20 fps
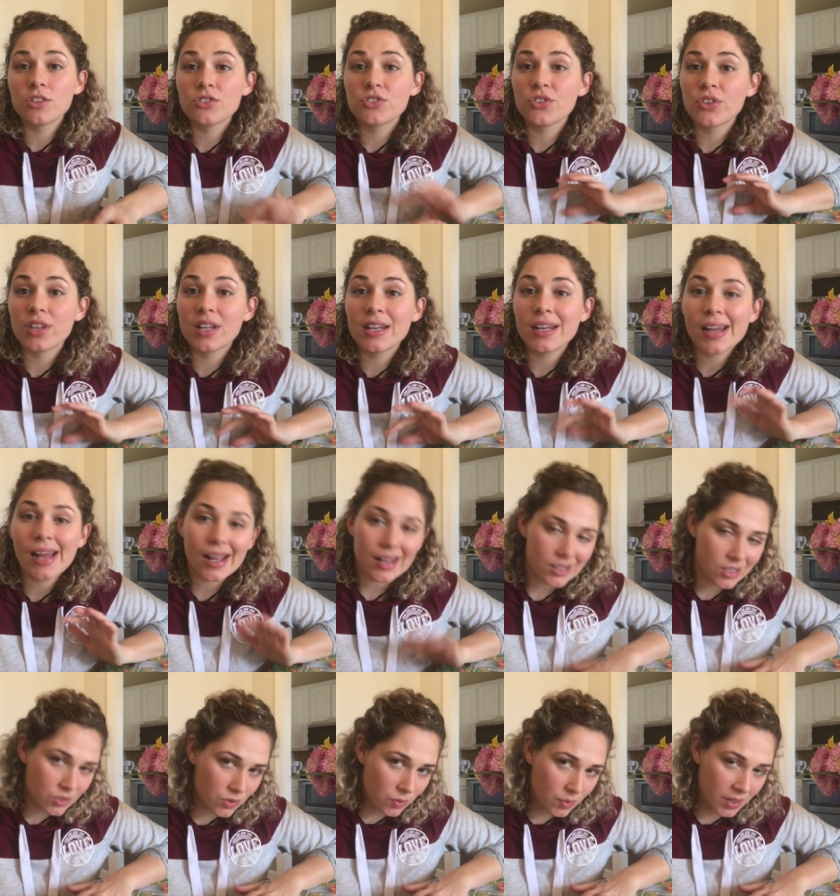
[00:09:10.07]
So the
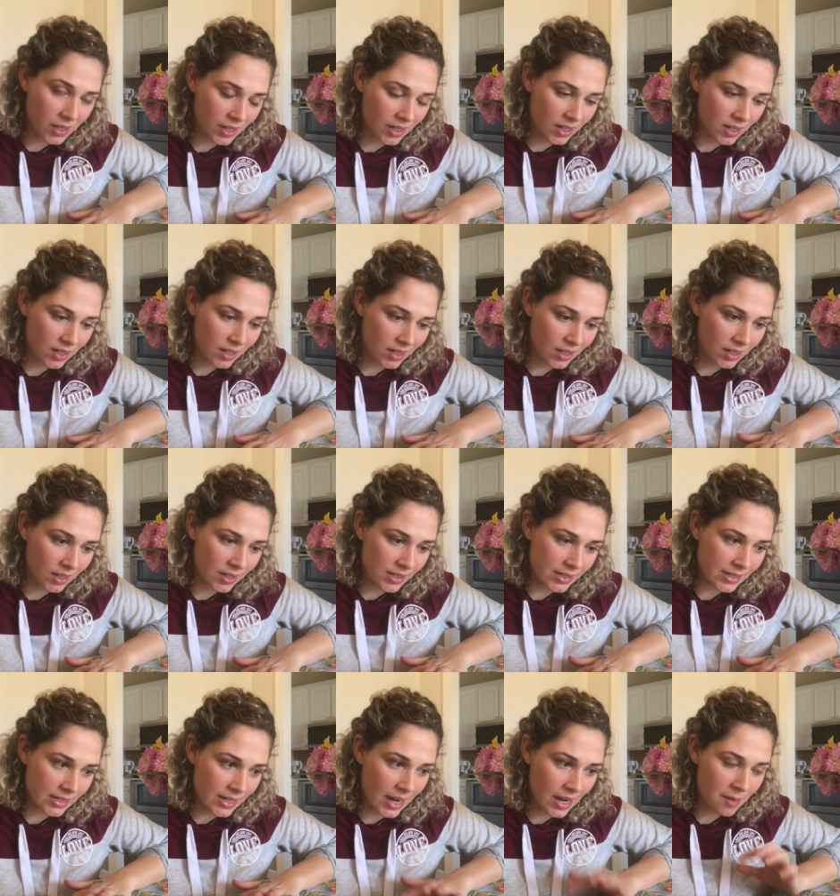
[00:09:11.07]
next one
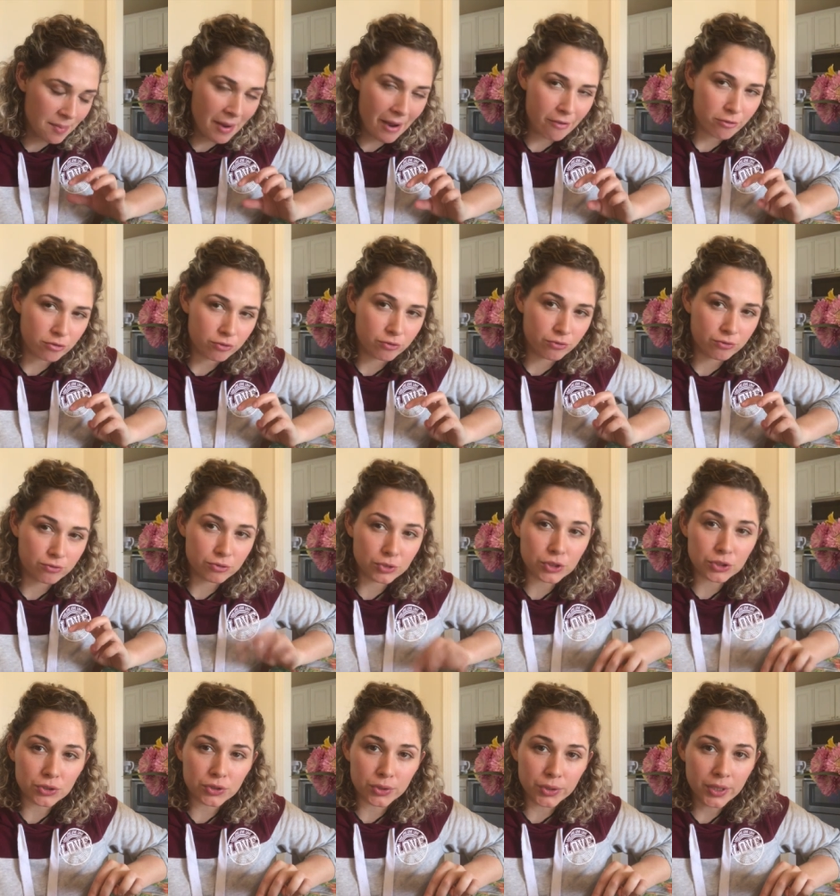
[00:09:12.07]
is not about
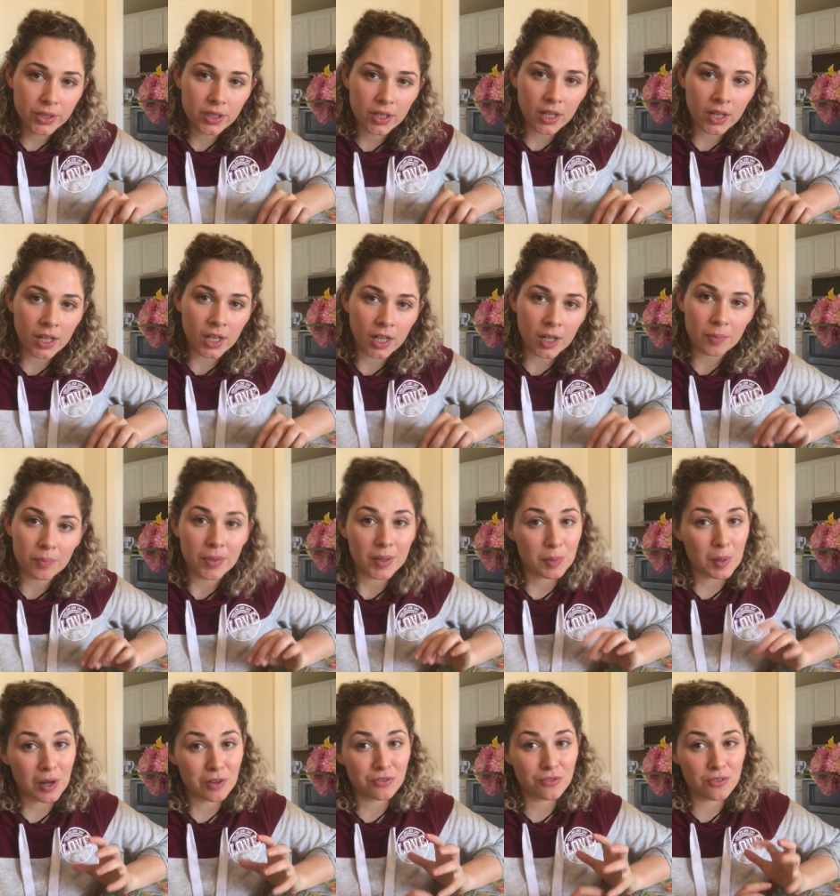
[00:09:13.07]
food, but
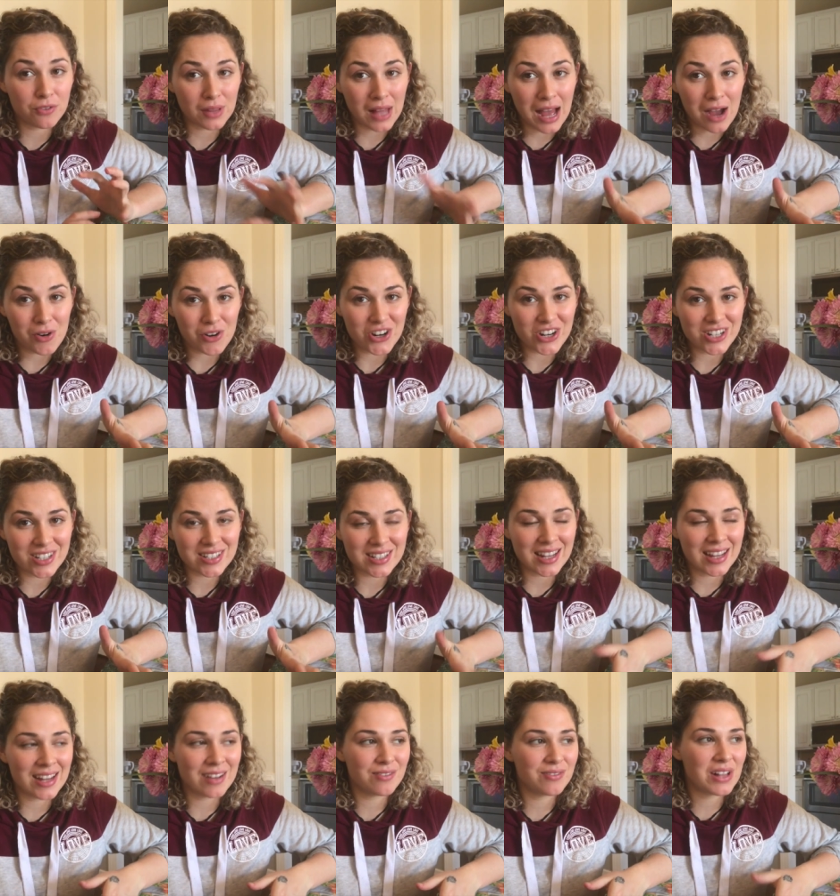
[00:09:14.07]
about flowers.
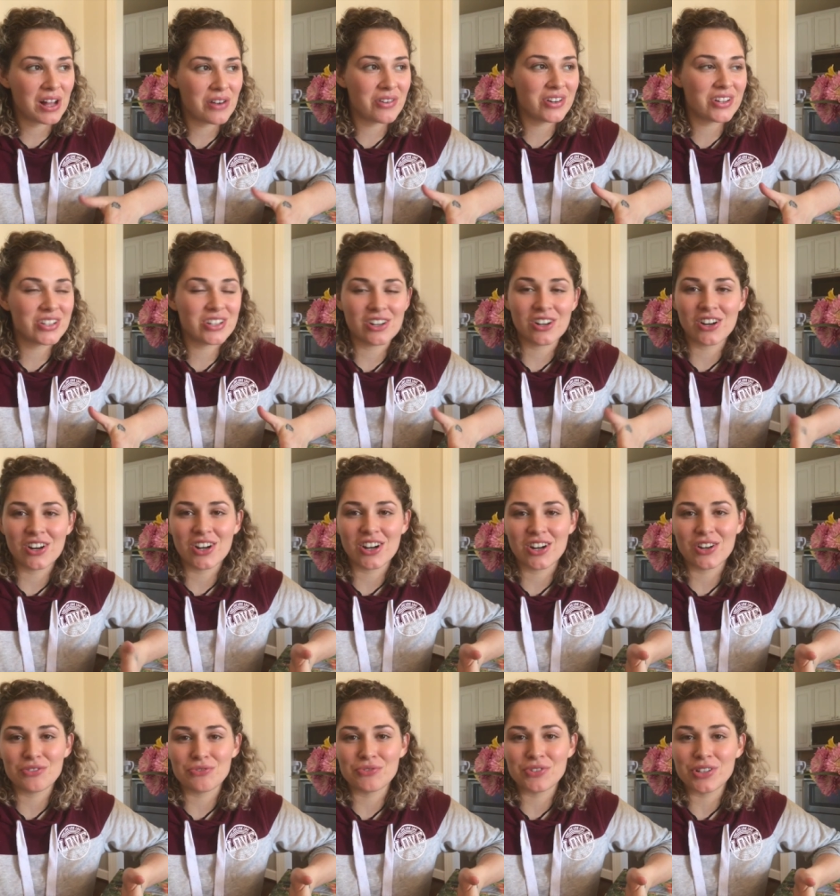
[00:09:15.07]
And flowers
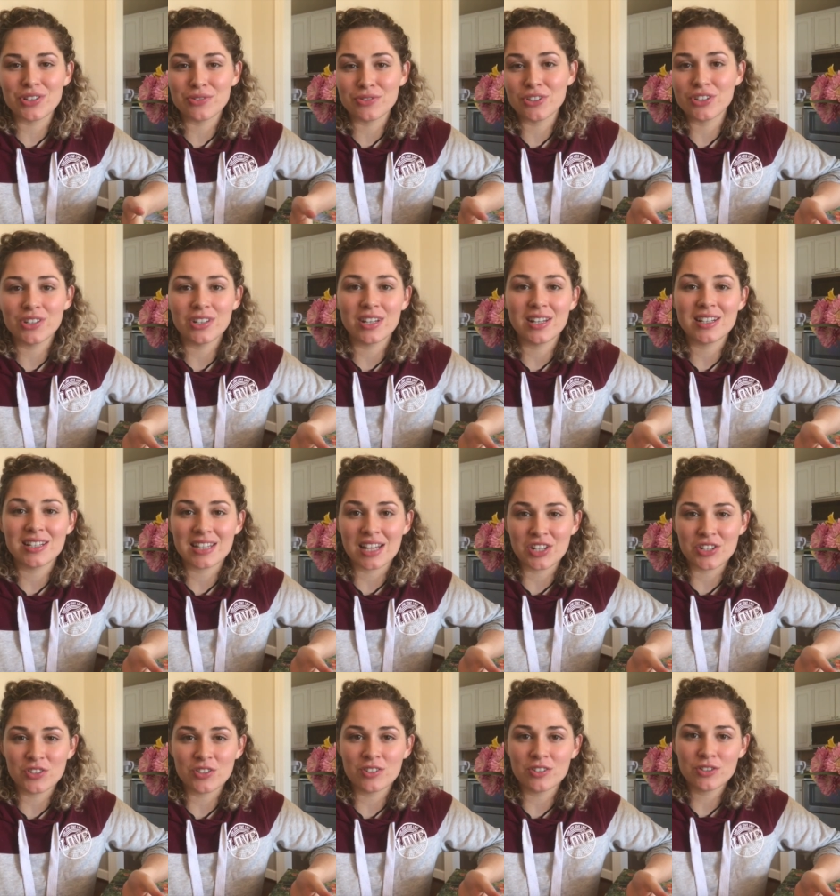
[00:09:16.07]
are really, really
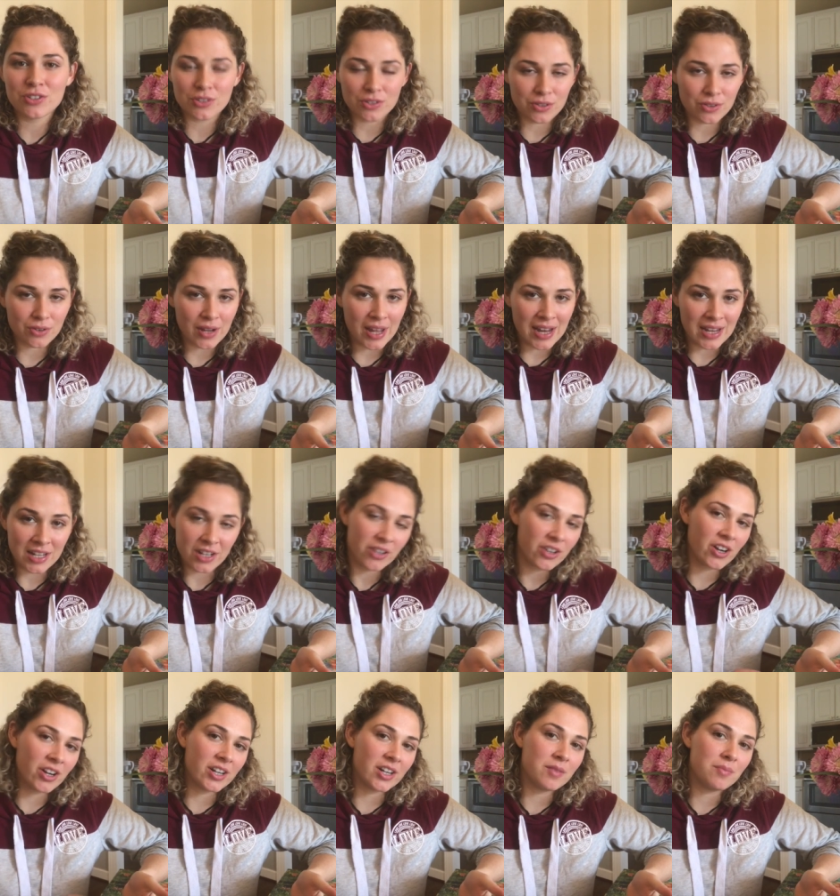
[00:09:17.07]
essential to any
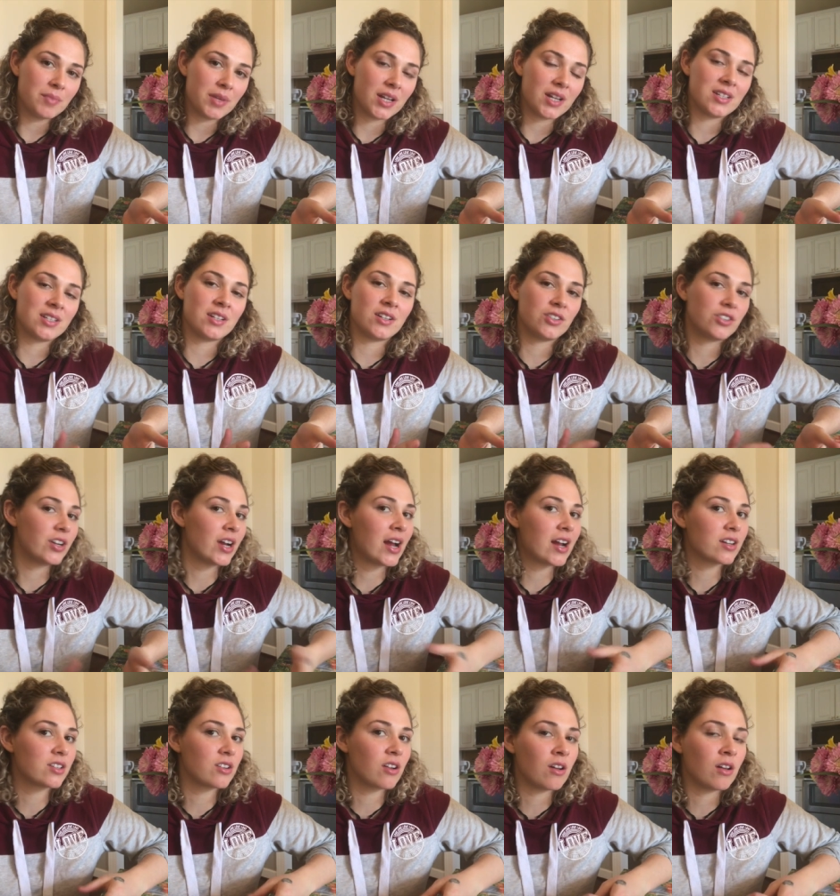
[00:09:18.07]
garden because it
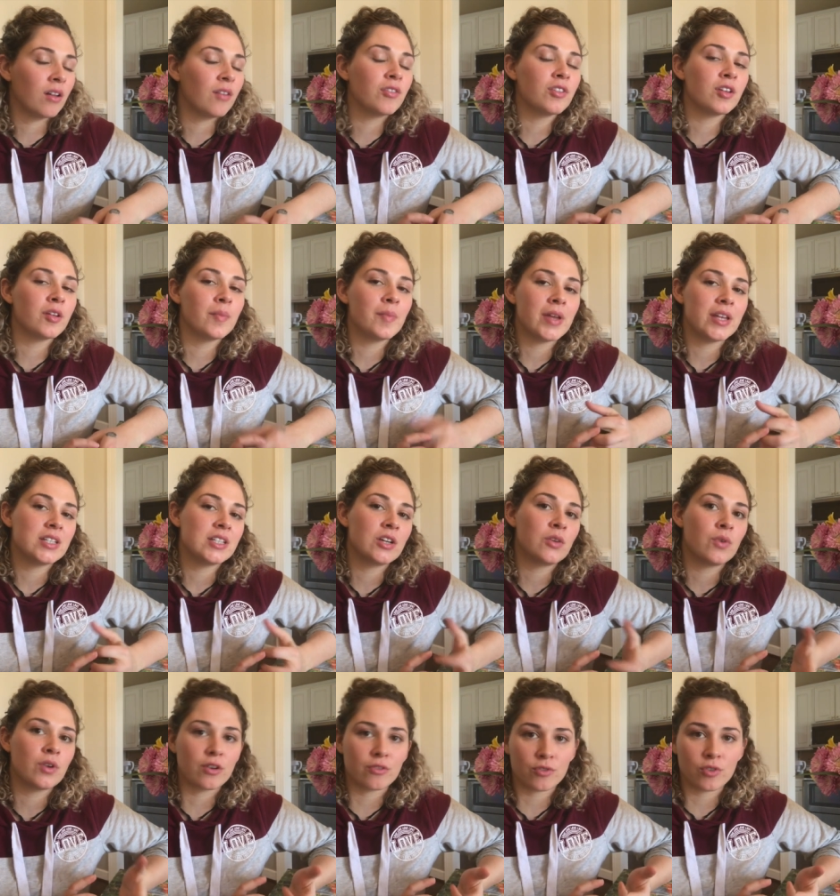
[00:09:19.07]
attracts all of the
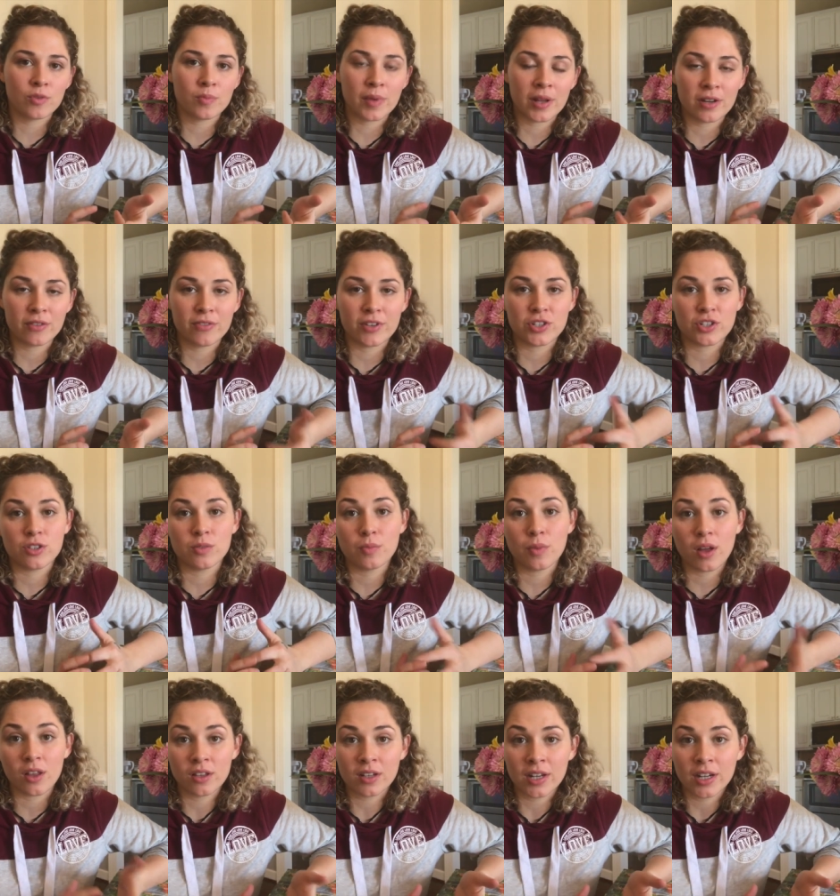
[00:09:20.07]
amazing, wonderful, beneficial
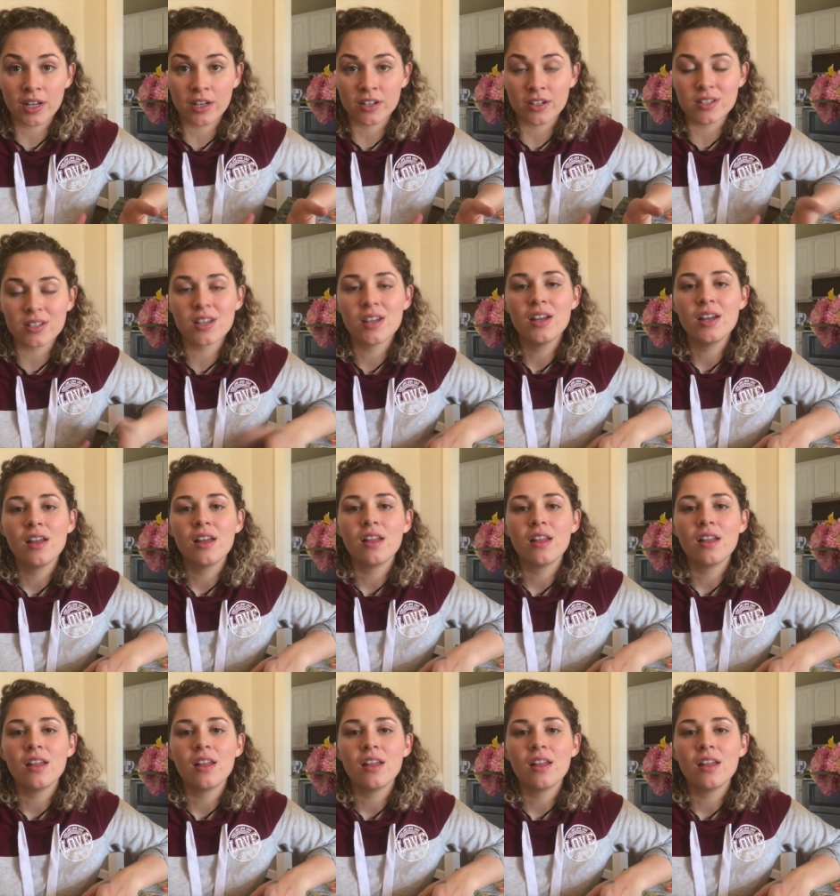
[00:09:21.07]
pollinators